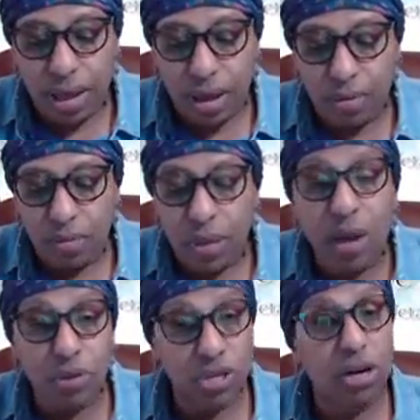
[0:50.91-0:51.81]

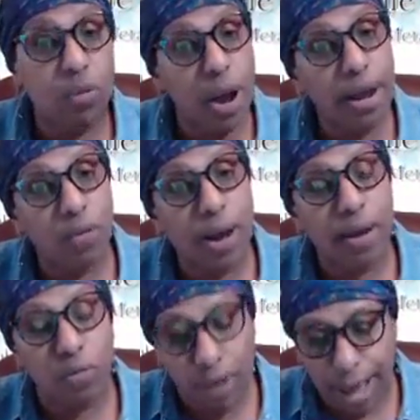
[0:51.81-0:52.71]
I started wire
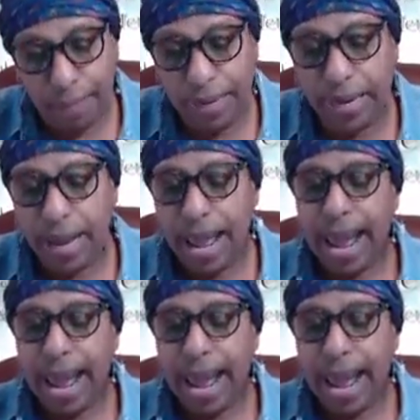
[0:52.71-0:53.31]
wrapping.